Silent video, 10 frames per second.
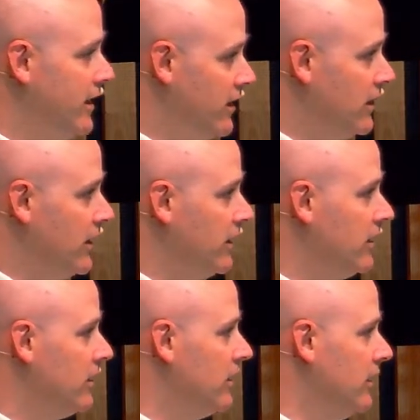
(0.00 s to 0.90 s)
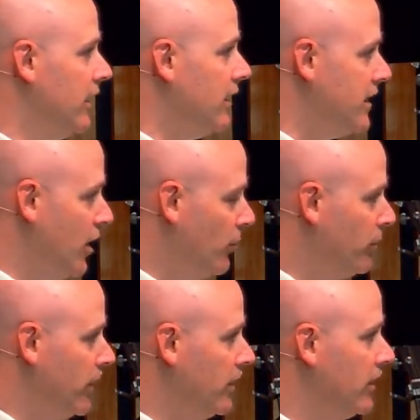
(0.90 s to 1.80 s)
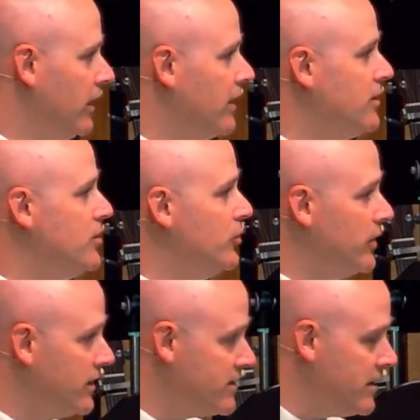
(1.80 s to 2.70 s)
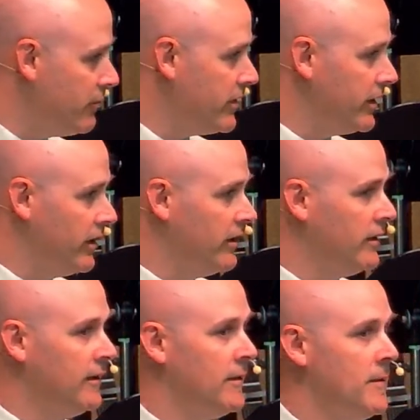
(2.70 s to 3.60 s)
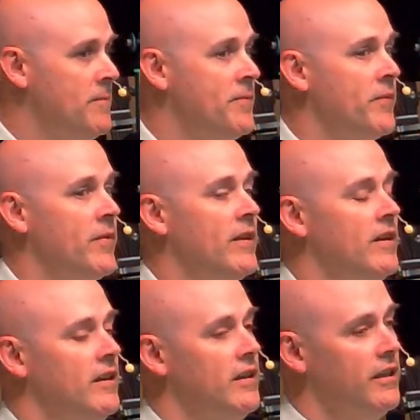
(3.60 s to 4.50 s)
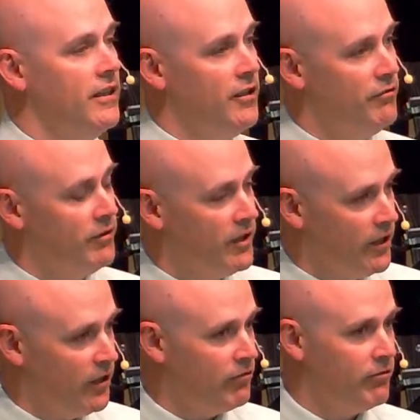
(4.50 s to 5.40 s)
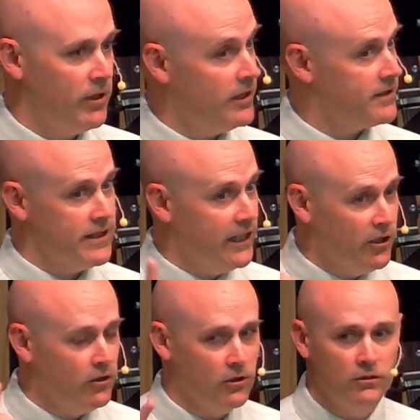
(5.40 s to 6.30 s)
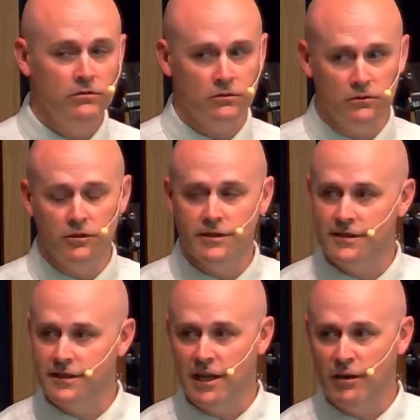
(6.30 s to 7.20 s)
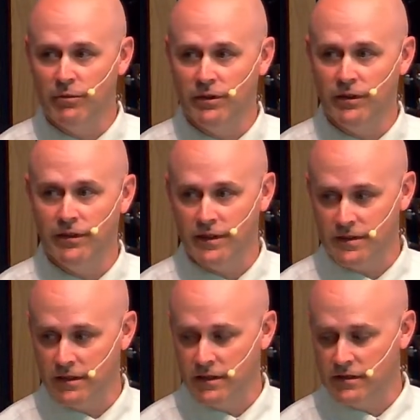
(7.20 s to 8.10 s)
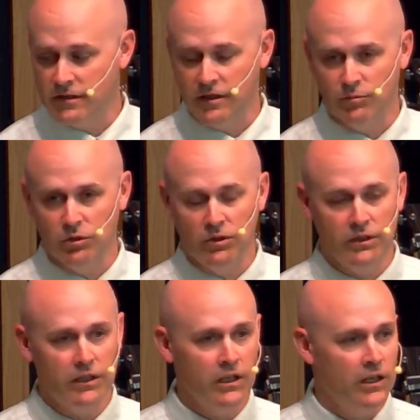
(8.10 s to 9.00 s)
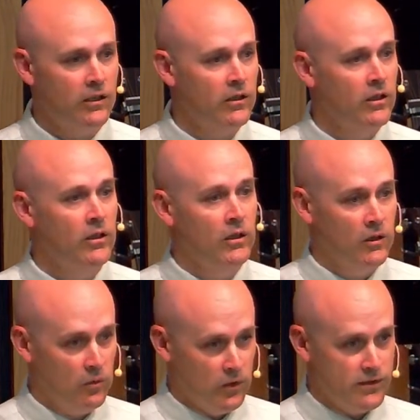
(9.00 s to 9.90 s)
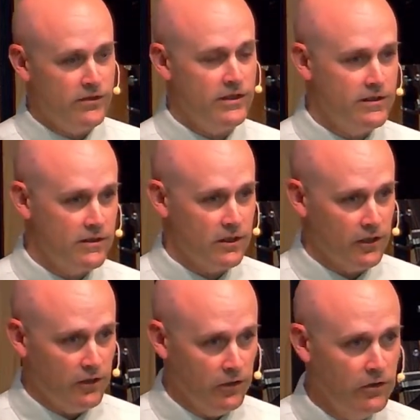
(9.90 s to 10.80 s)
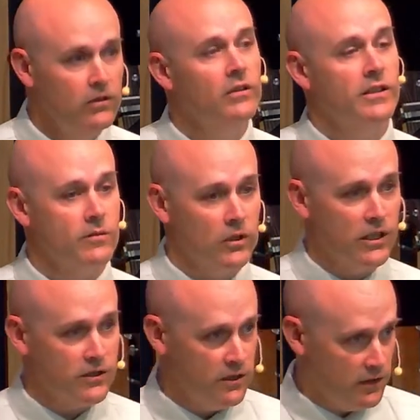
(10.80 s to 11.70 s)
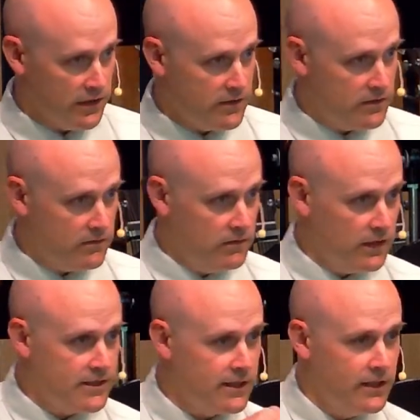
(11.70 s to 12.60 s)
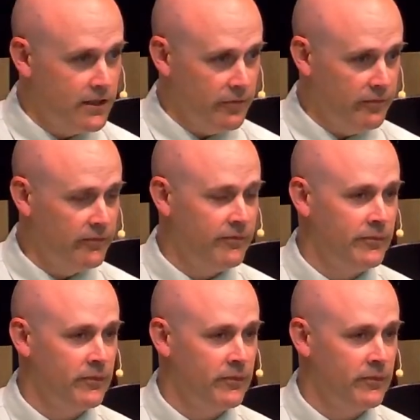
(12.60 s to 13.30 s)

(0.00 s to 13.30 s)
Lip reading: healing and helping and doing something, even if, because they know, oh, it's Sabbath, this guy's got the broken hand, what's Jesus going to do? Let's watch, let's get him.